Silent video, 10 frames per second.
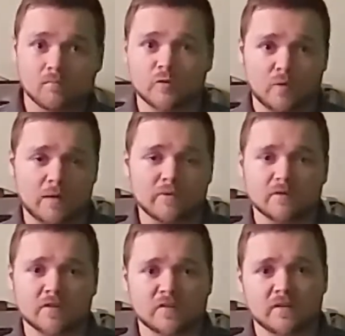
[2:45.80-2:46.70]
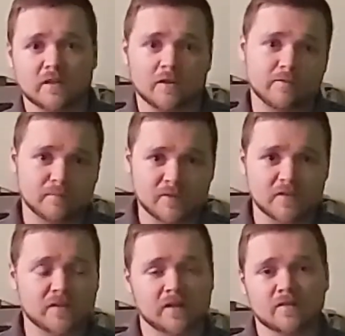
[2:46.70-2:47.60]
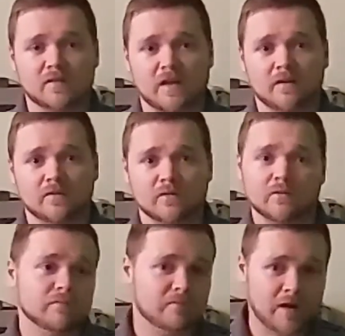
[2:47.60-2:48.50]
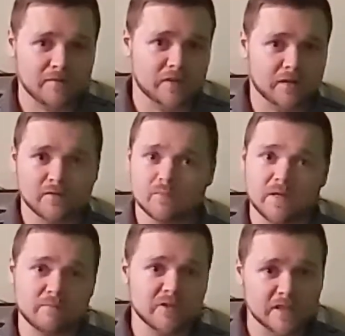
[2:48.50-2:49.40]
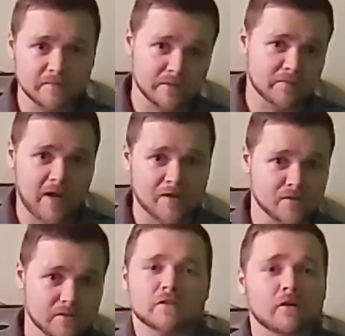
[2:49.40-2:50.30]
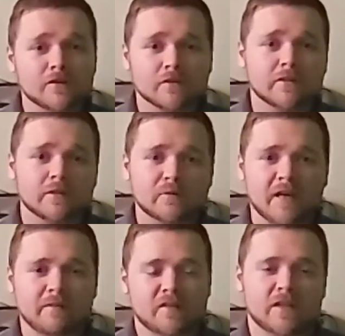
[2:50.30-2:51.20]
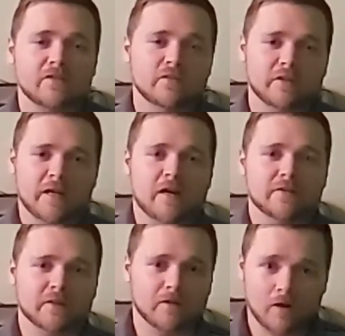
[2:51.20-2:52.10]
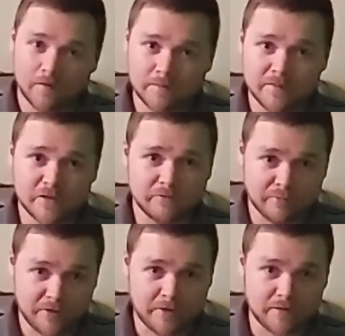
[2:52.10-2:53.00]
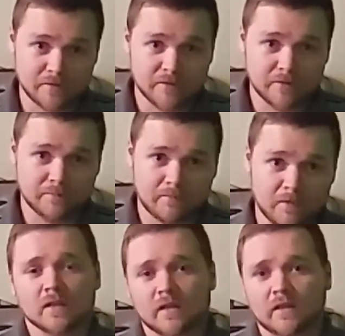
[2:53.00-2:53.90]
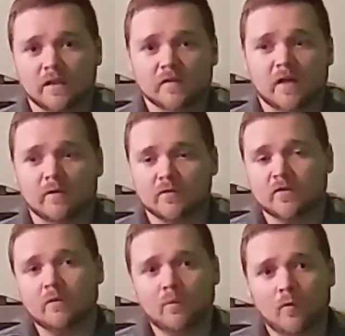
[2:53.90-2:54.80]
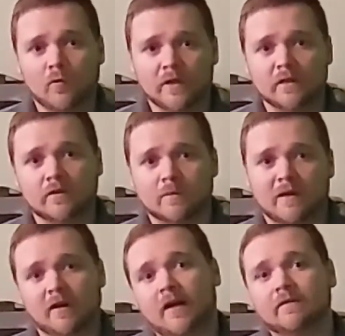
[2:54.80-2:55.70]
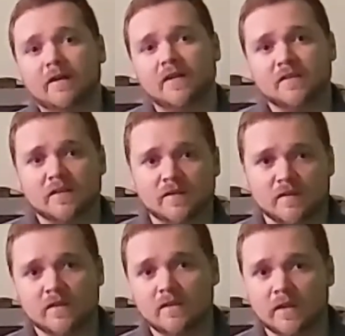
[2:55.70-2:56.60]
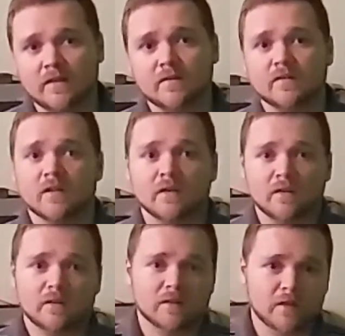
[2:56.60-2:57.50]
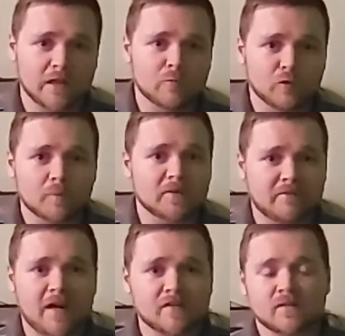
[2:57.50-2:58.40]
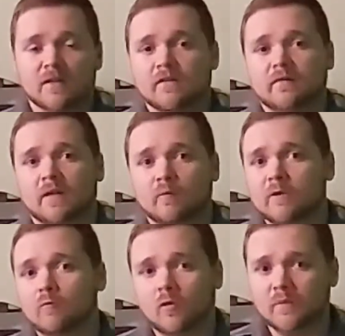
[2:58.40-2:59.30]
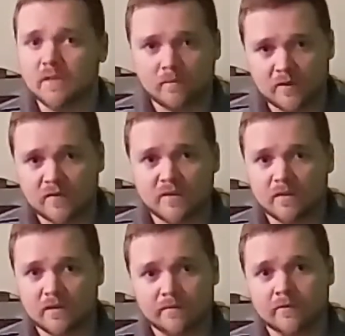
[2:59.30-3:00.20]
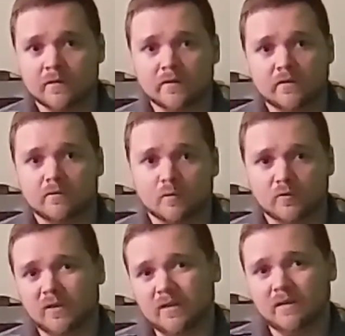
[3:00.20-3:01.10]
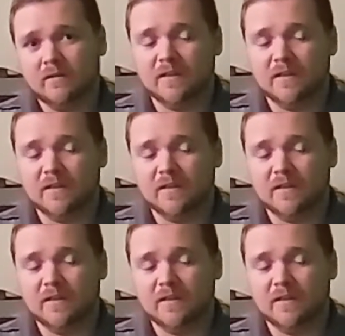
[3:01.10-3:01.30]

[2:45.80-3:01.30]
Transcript: You're probably going to see that go from 10 seconds down to 5 seconds or maybe even faster. So also here we have to take into account the law of diminishing returns. Is at some point, no matter how fast the SSD gets, it will be fast enough that we won't be able to see a difference or really